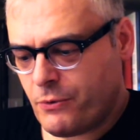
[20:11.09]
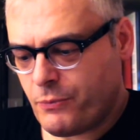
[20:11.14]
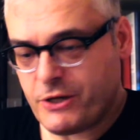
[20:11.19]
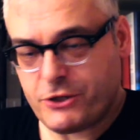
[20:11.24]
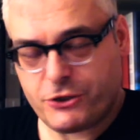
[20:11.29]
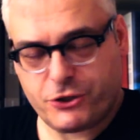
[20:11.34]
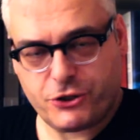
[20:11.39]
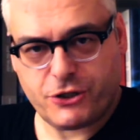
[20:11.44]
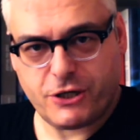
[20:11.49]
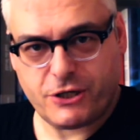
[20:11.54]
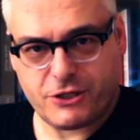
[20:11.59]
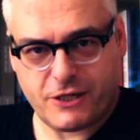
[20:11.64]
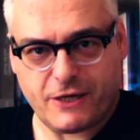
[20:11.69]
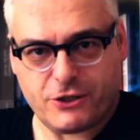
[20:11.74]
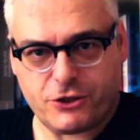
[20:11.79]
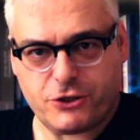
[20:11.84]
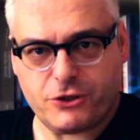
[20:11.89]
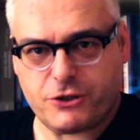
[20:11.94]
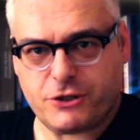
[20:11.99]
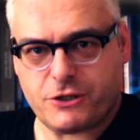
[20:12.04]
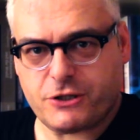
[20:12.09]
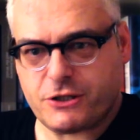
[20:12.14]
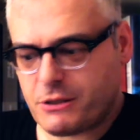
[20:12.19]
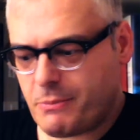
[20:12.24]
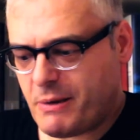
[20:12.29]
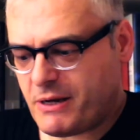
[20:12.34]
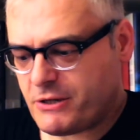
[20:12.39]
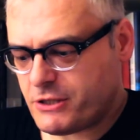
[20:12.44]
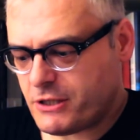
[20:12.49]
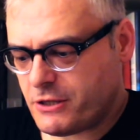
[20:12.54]
which attaches a
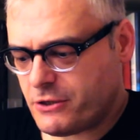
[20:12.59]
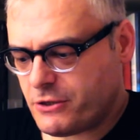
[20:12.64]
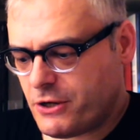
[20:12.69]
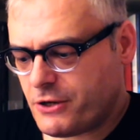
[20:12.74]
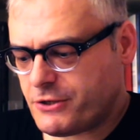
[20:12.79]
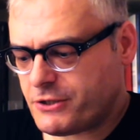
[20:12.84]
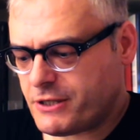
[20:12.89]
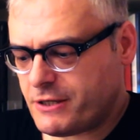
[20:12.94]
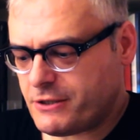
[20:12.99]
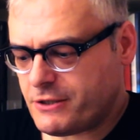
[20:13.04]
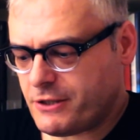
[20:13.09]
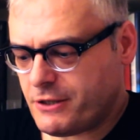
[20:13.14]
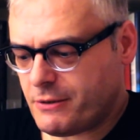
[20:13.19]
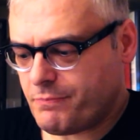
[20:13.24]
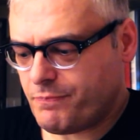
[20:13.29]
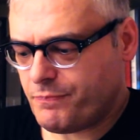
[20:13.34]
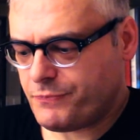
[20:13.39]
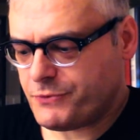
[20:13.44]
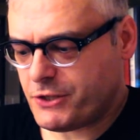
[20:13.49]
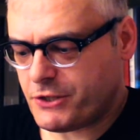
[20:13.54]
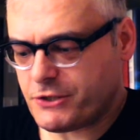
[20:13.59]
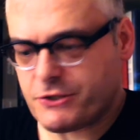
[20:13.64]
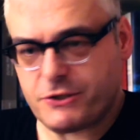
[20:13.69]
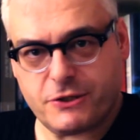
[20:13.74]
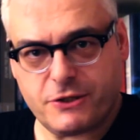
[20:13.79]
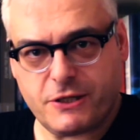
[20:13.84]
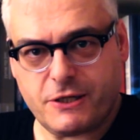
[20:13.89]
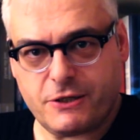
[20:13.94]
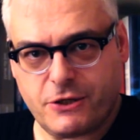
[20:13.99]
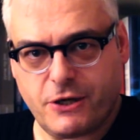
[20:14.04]
semantic content to them,
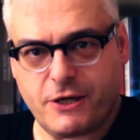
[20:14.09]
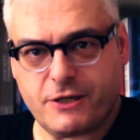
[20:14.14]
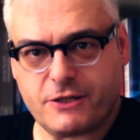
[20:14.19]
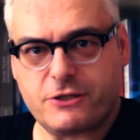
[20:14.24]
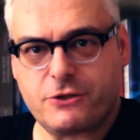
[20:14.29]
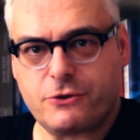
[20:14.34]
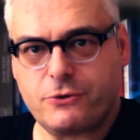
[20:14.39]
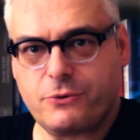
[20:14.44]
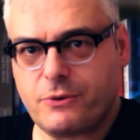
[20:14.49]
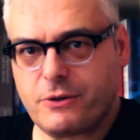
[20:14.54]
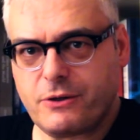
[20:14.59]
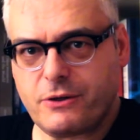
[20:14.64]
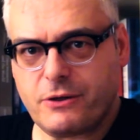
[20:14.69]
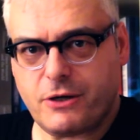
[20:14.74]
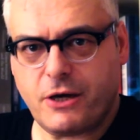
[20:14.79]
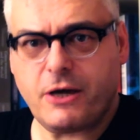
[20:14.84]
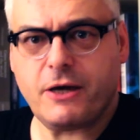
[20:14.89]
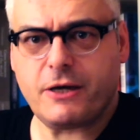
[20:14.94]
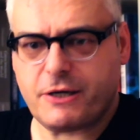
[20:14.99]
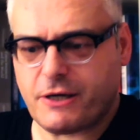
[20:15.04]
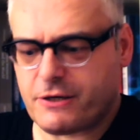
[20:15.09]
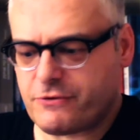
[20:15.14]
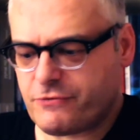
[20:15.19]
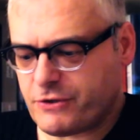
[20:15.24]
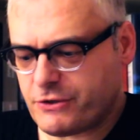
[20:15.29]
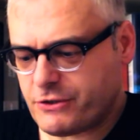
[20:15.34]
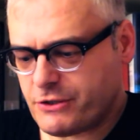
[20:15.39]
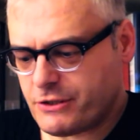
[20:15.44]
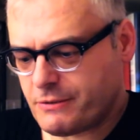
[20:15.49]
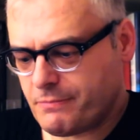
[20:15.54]
just as it does to heard
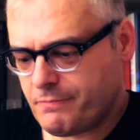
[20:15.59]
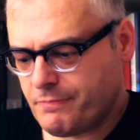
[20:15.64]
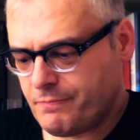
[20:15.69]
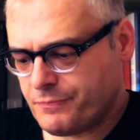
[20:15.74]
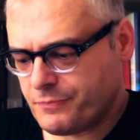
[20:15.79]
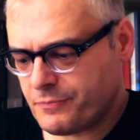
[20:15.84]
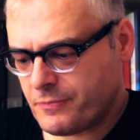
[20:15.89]
utterances.